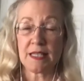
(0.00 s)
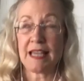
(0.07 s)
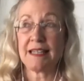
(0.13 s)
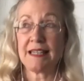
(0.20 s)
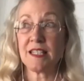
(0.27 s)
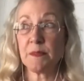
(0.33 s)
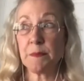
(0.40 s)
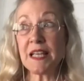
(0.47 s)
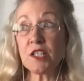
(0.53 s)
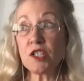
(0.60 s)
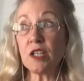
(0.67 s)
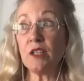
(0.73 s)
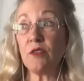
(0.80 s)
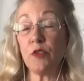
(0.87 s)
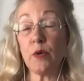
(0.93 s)
And
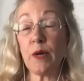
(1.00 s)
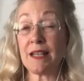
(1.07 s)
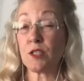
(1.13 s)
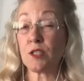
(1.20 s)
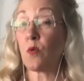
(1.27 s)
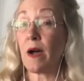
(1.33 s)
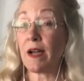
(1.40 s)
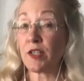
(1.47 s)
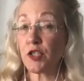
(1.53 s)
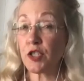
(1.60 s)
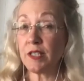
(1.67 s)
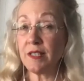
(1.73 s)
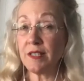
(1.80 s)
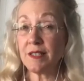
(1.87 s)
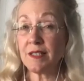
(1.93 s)
especially if you ask
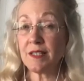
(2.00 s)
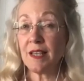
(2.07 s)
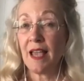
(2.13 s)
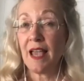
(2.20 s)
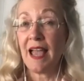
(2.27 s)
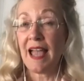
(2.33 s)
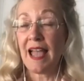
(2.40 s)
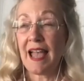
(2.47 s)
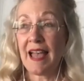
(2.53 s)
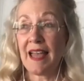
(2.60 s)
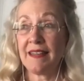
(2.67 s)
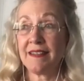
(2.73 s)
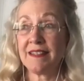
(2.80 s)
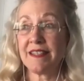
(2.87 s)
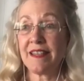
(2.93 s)
questions
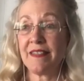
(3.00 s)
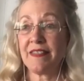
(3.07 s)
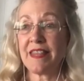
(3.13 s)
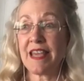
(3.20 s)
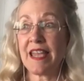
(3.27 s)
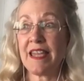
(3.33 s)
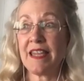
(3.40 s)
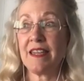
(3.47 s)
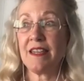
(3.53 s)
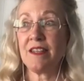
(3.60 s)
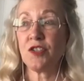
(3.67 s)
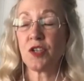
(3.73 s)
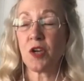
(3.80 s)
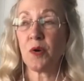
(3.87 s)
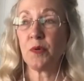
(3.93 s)
and they
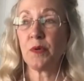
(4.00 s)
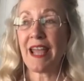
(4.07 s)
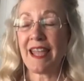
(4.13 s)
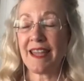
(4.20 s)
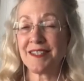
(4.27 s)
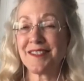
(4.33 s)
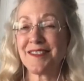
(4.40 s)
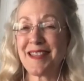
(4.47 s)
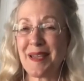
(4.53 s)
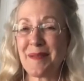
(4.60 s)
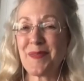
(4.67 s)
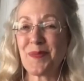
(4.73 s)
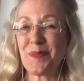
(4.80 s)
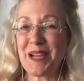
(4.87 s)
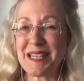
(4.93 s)
don't answer them
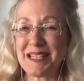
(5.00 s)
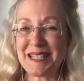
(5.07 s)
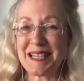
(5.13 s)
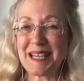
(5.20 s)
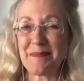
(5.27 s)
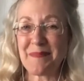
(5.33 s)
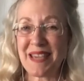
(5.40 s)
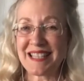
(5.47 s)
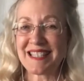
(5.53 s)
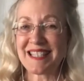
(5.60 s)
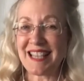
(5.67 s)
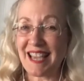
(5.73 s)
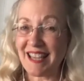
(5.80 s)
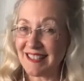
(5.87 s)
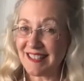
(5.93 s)
in ways that make
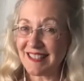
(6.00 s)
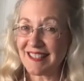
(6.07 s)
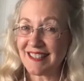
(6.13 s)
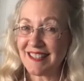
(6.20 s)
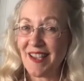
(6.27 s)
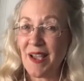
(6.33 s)
sense,